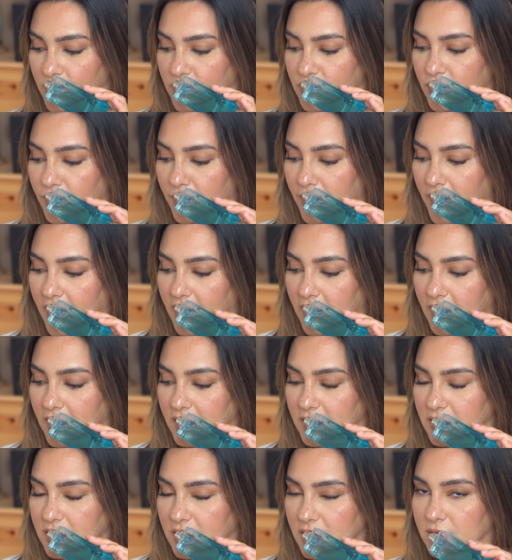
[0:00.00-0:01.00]
to make
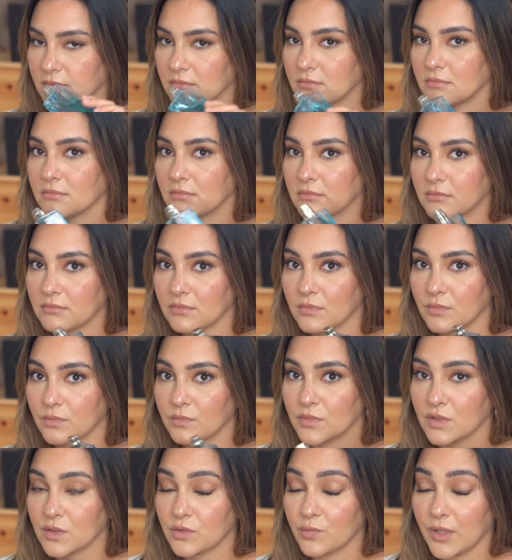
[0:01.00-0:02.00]
it
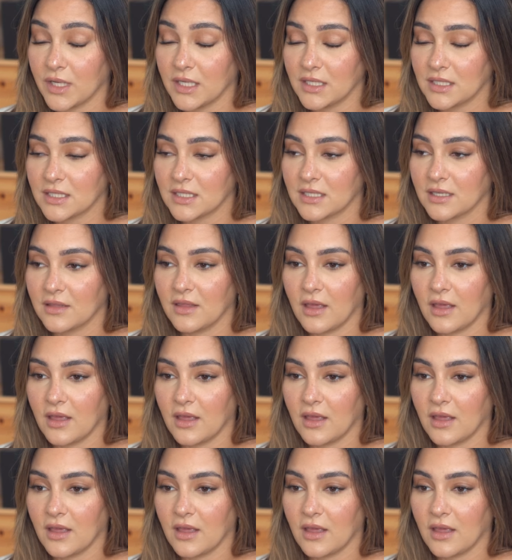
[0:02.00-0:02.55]
sweet.